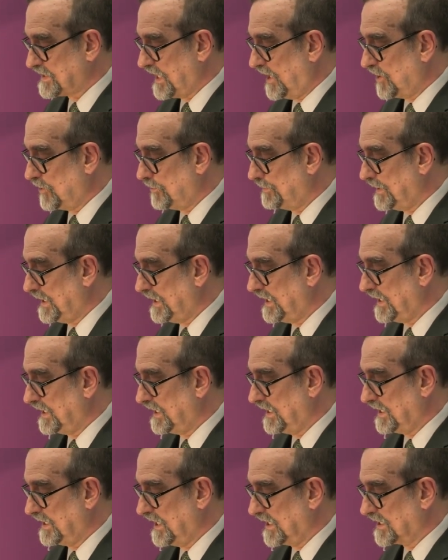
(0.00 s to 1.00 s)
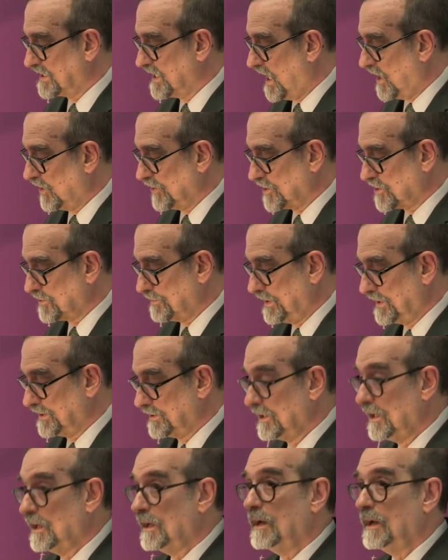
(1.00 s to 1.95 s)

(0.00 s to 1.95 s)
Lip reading: and obedient acknowledgement